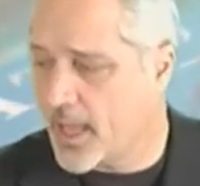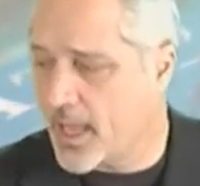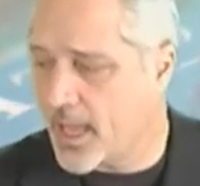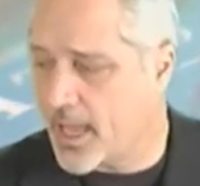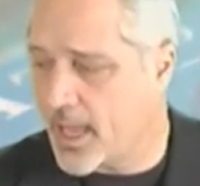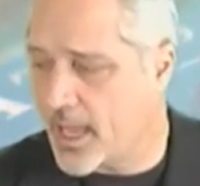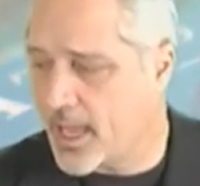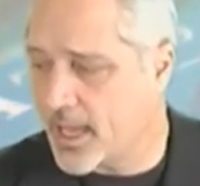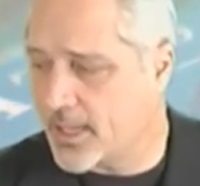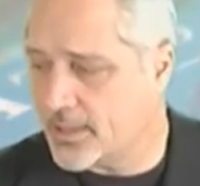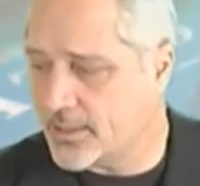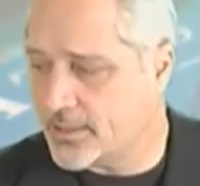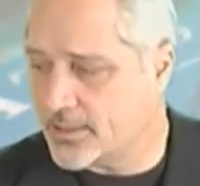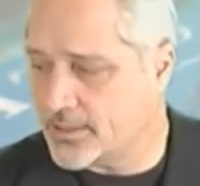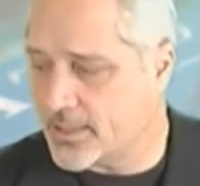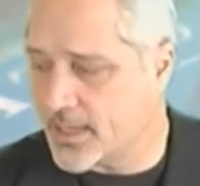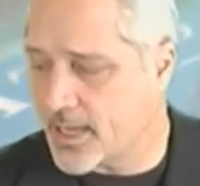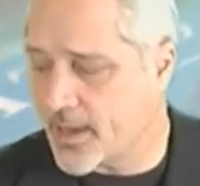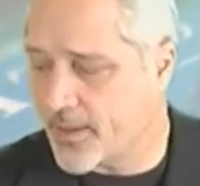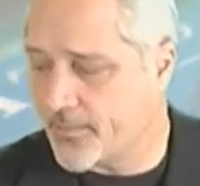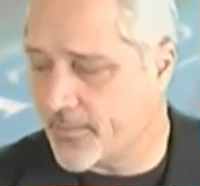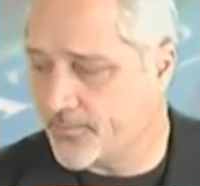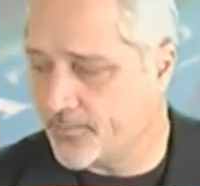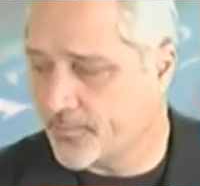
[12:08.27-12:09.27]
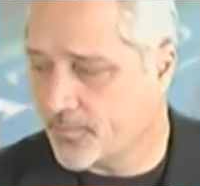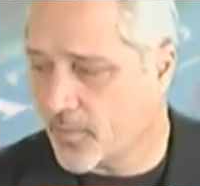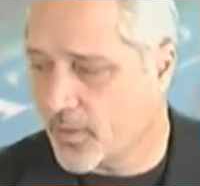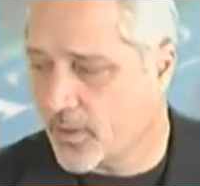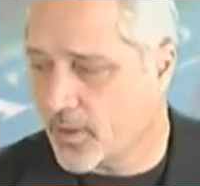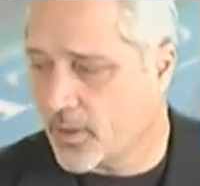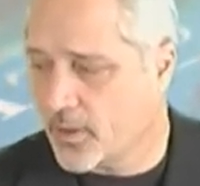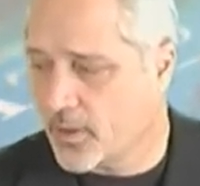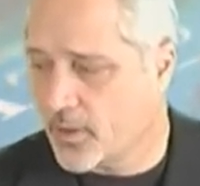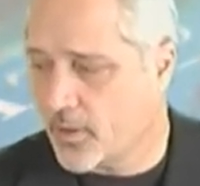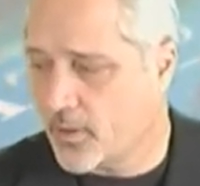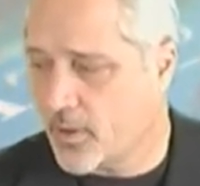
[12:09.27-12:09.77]
And
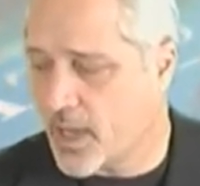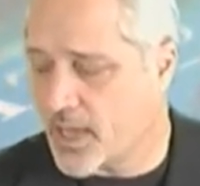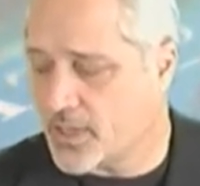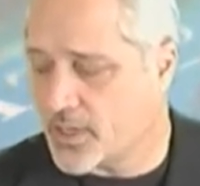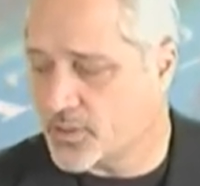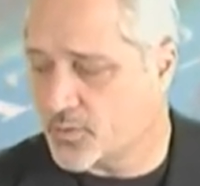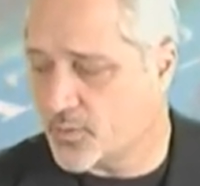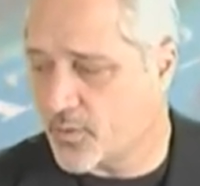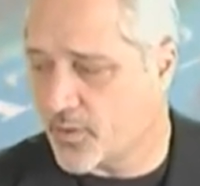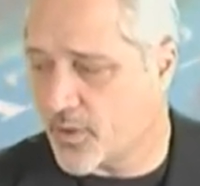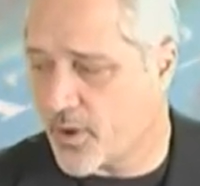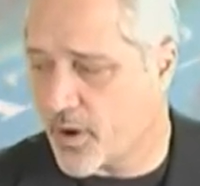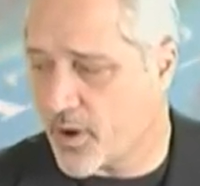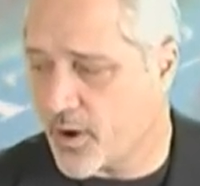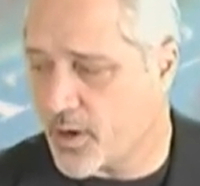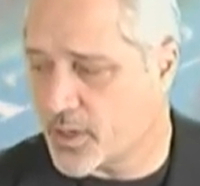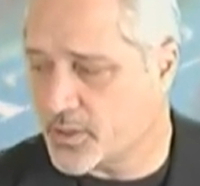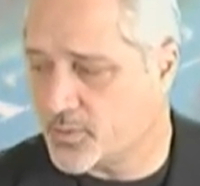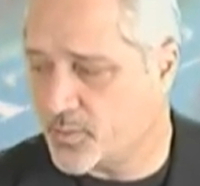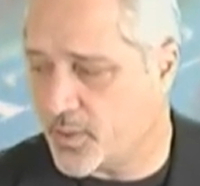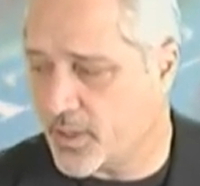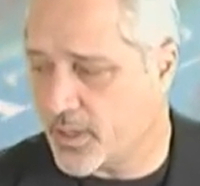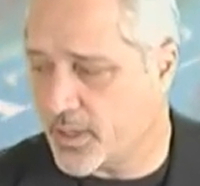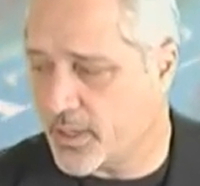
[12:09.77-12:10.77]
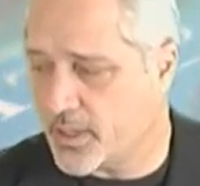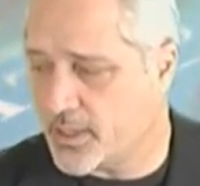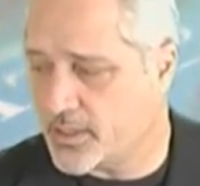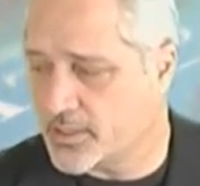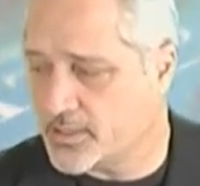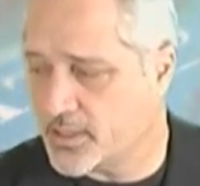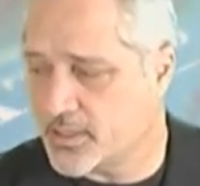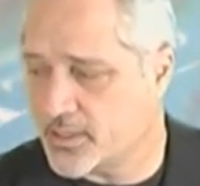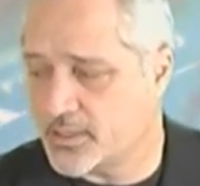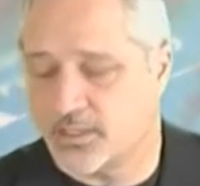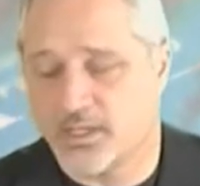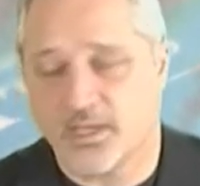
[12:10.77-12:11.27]
as with
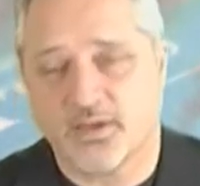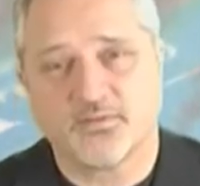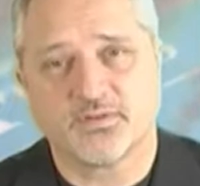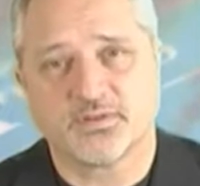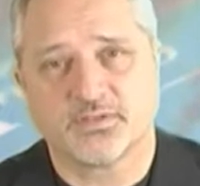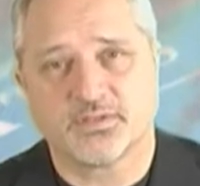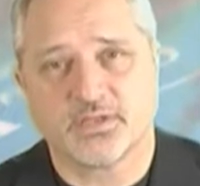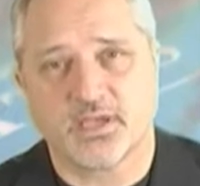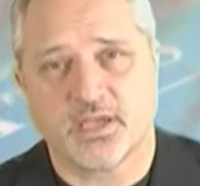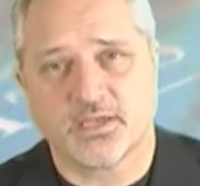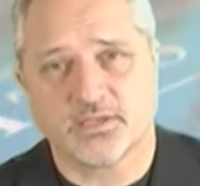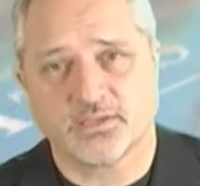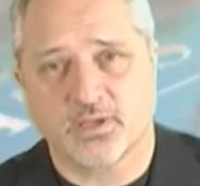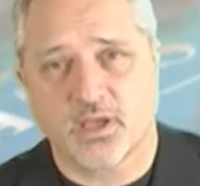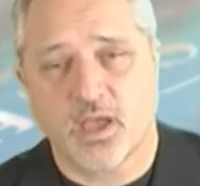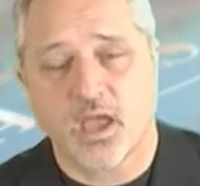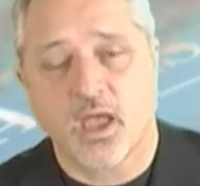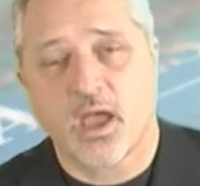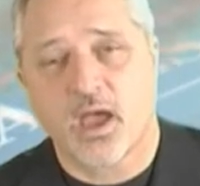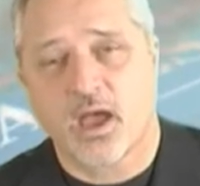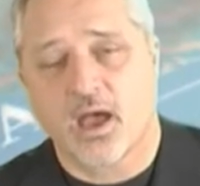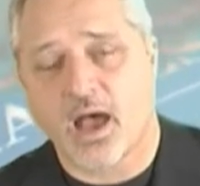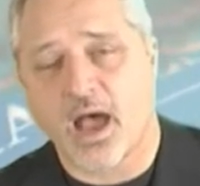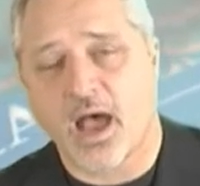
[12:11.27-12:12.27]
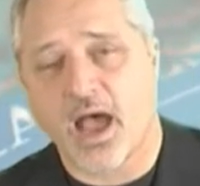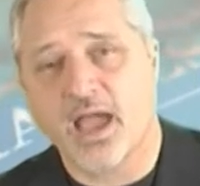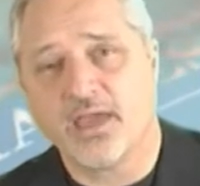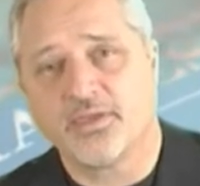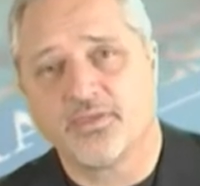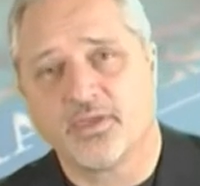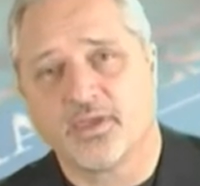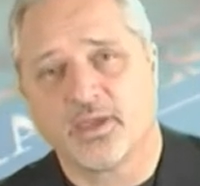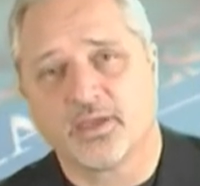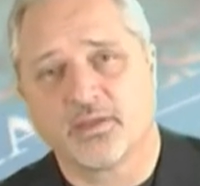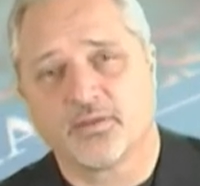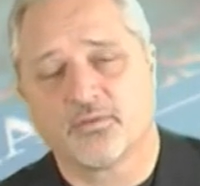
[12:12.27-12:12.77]
RSPs and TFSAs, I
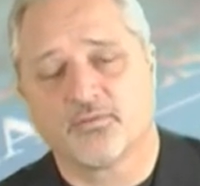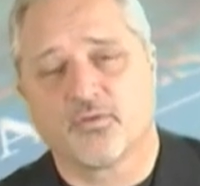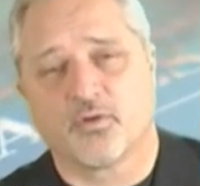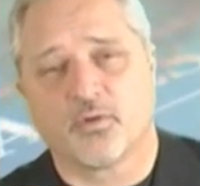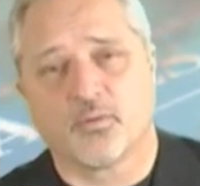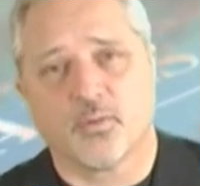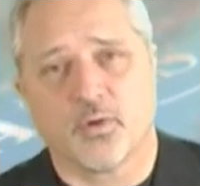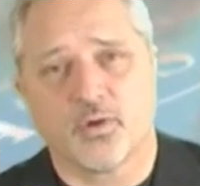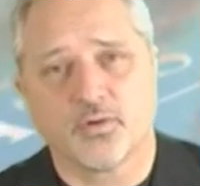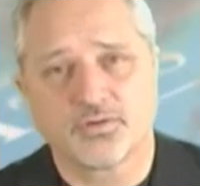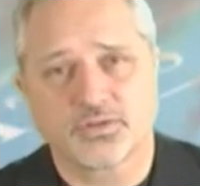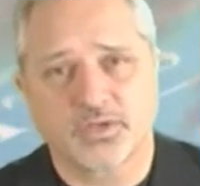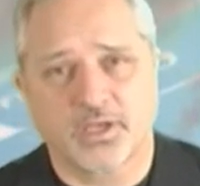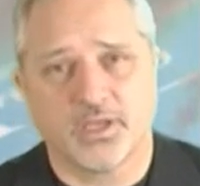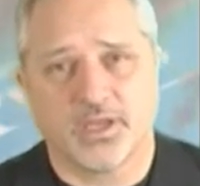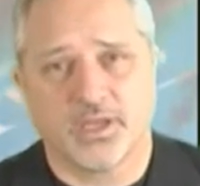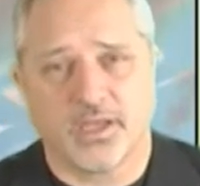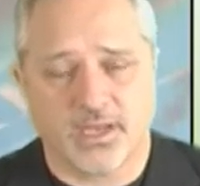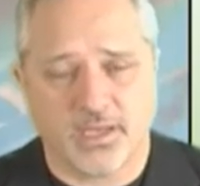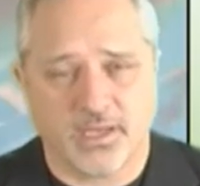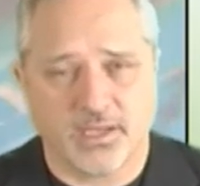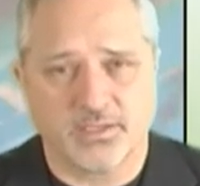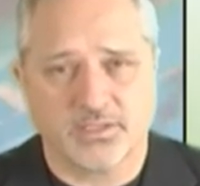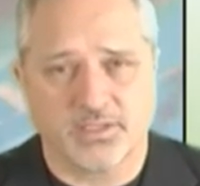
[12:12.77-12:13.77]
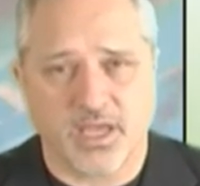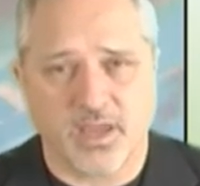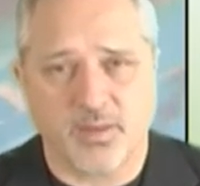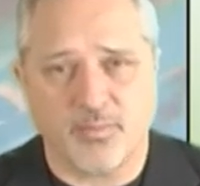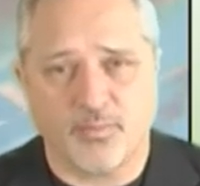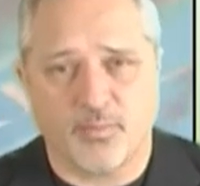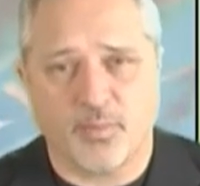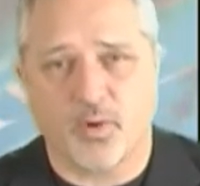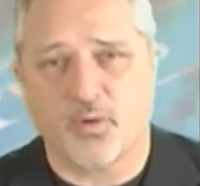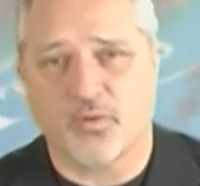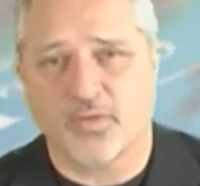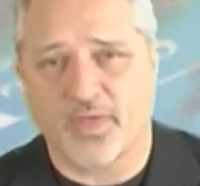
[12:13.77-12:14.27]
think for most Canadians, they
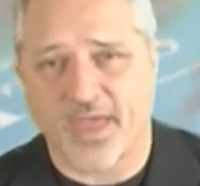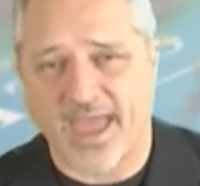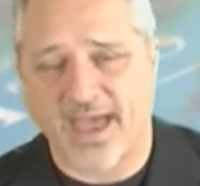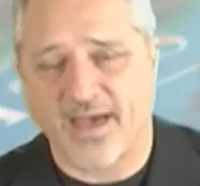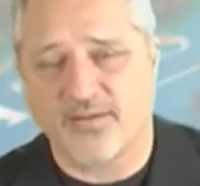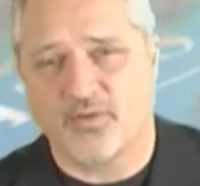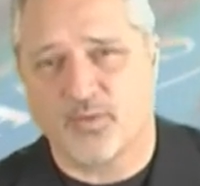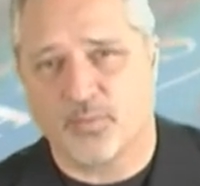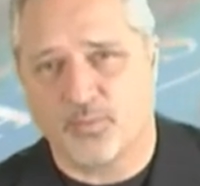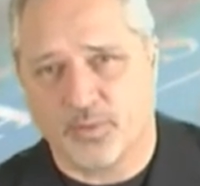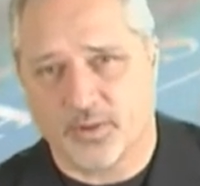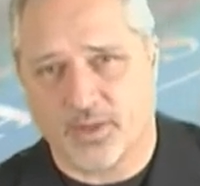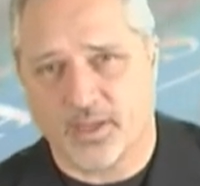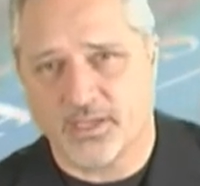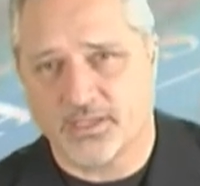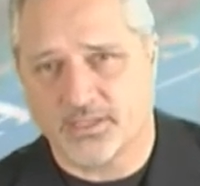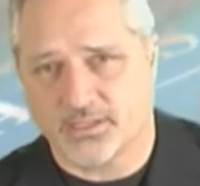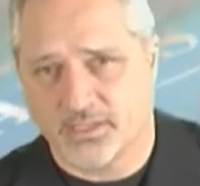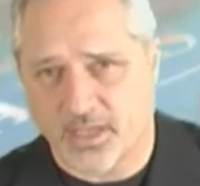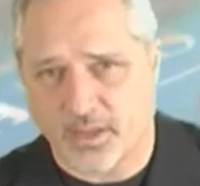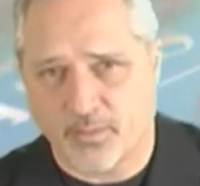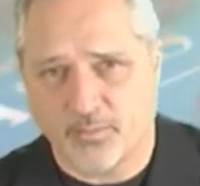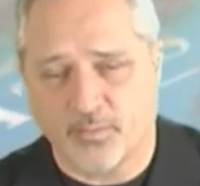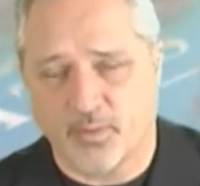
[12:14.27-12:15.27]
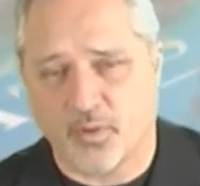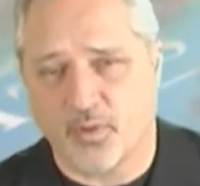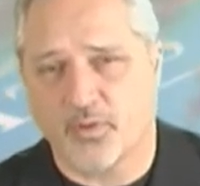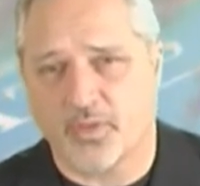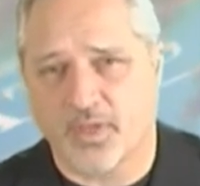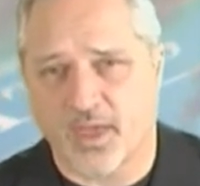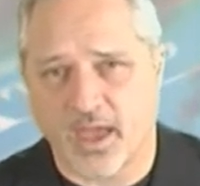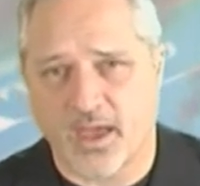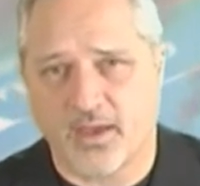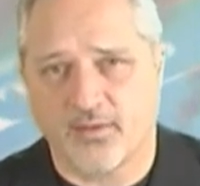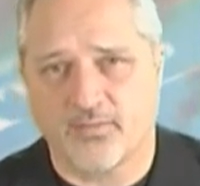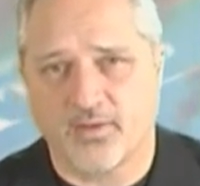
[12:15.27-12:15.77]
both have a place. They
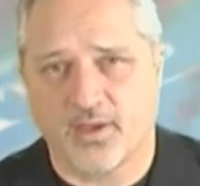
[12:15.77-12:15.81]
both